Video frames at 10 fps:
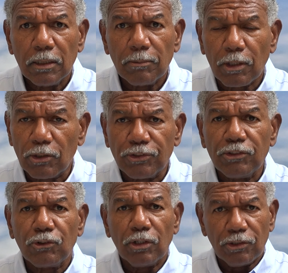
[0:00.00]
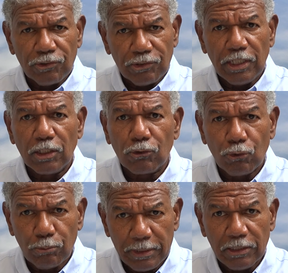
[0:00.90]
because he's going to sing
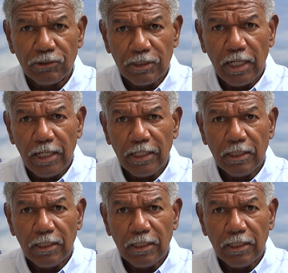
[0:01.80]
through me today.